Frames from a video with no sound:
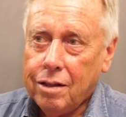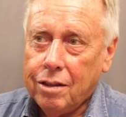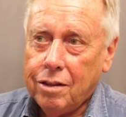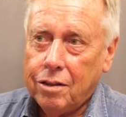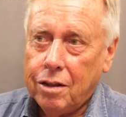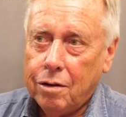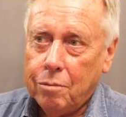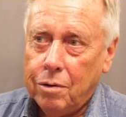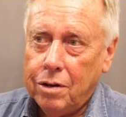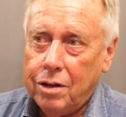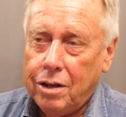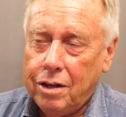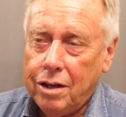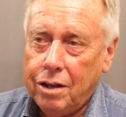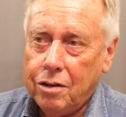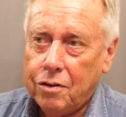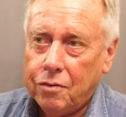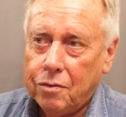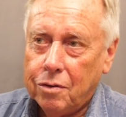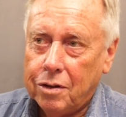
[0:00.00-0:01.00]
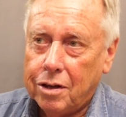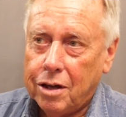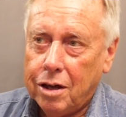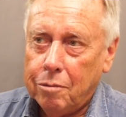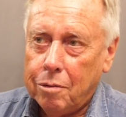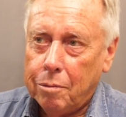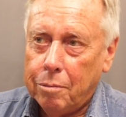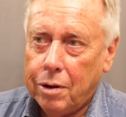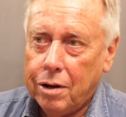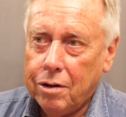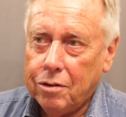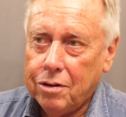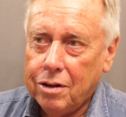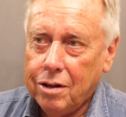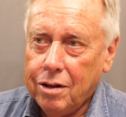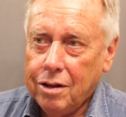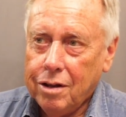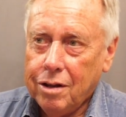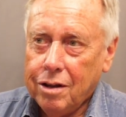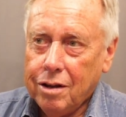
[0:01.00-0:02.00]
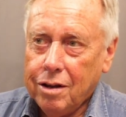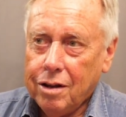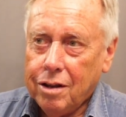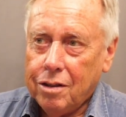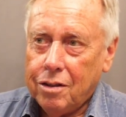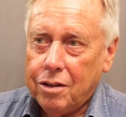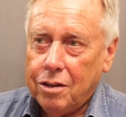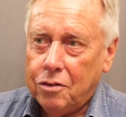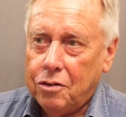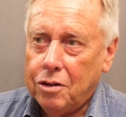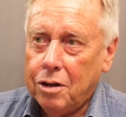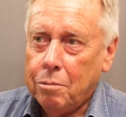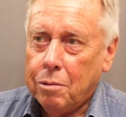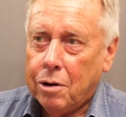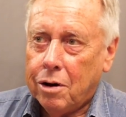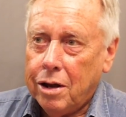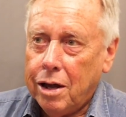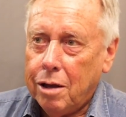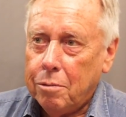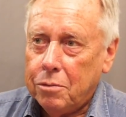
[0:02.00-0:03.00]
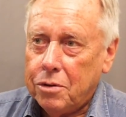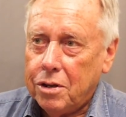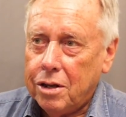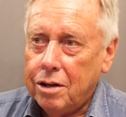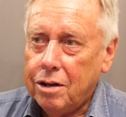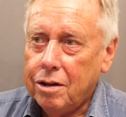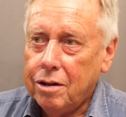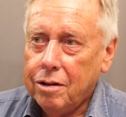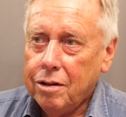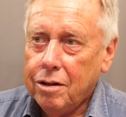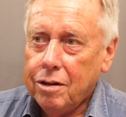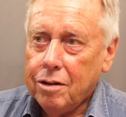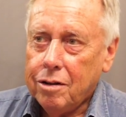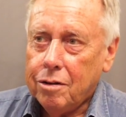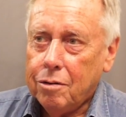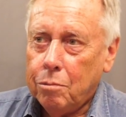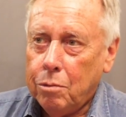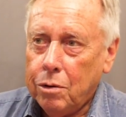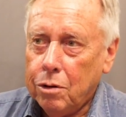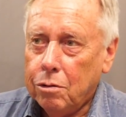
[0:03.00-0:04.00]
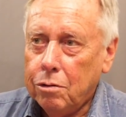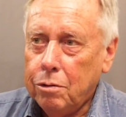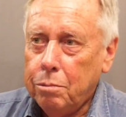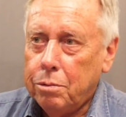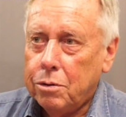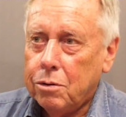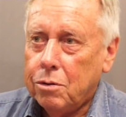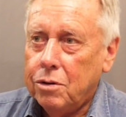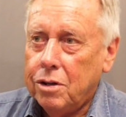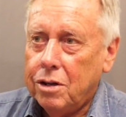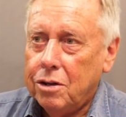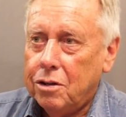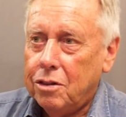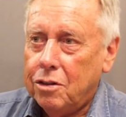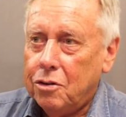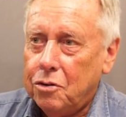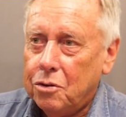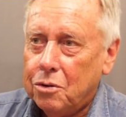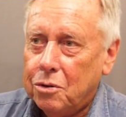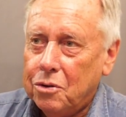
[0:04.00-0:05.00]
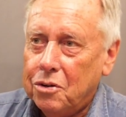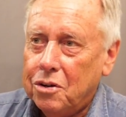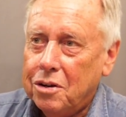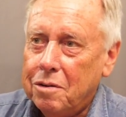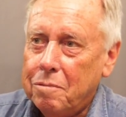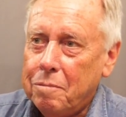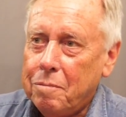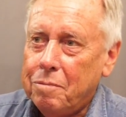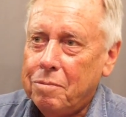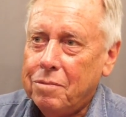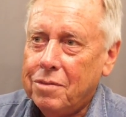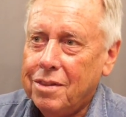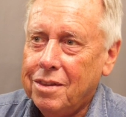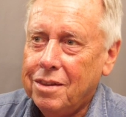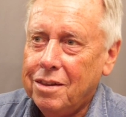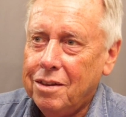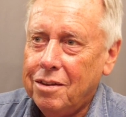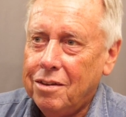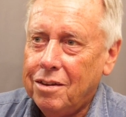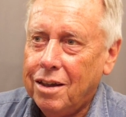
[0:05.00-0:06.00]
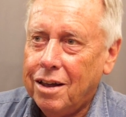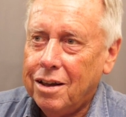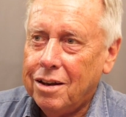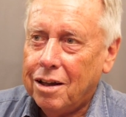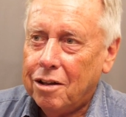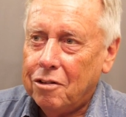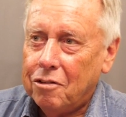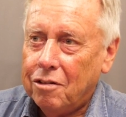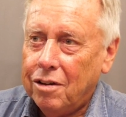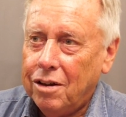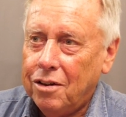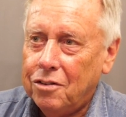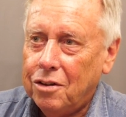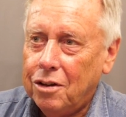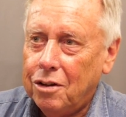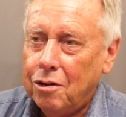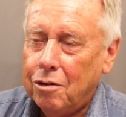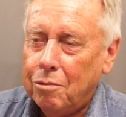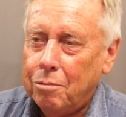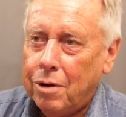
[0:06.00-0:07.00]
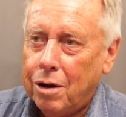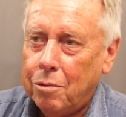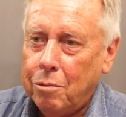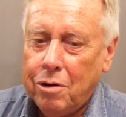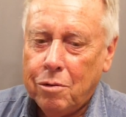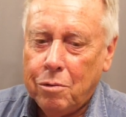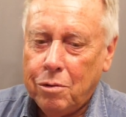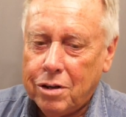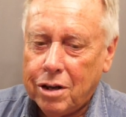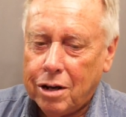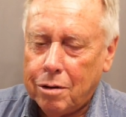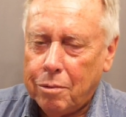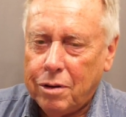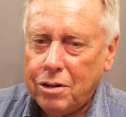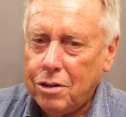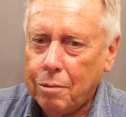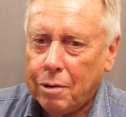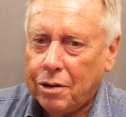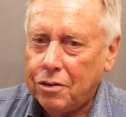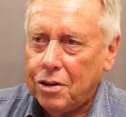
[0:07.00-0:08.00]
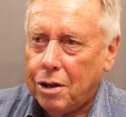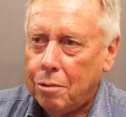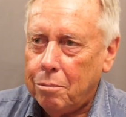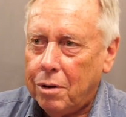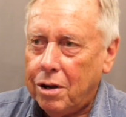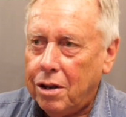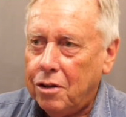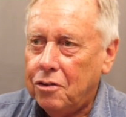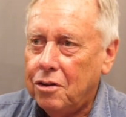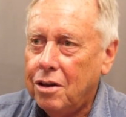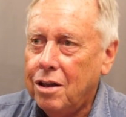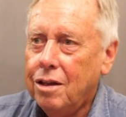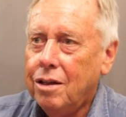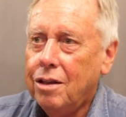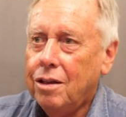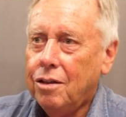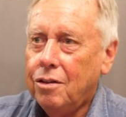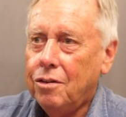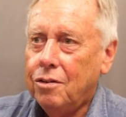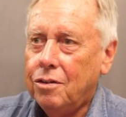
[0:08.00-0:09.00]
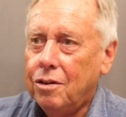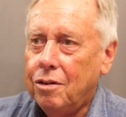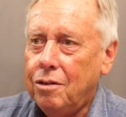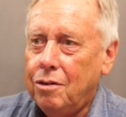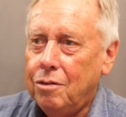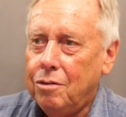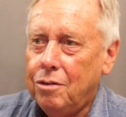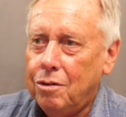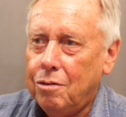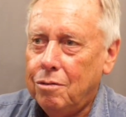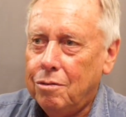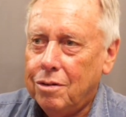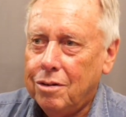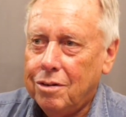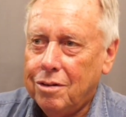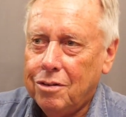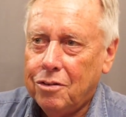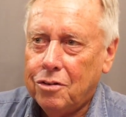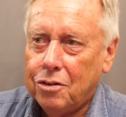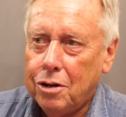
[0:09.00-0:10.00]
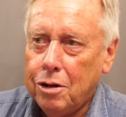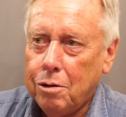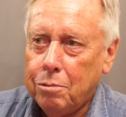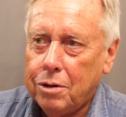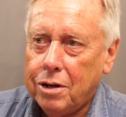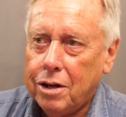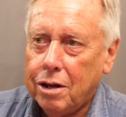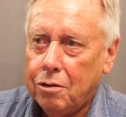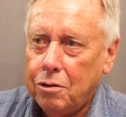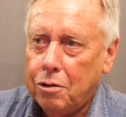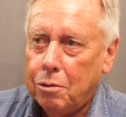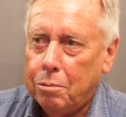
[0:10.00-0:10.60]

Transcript: Then when the interval came about, the cinema emptied, we all poured into the Georgian, and had our drinks, and got back. We always had it's about 10 minutes, so you slurped down your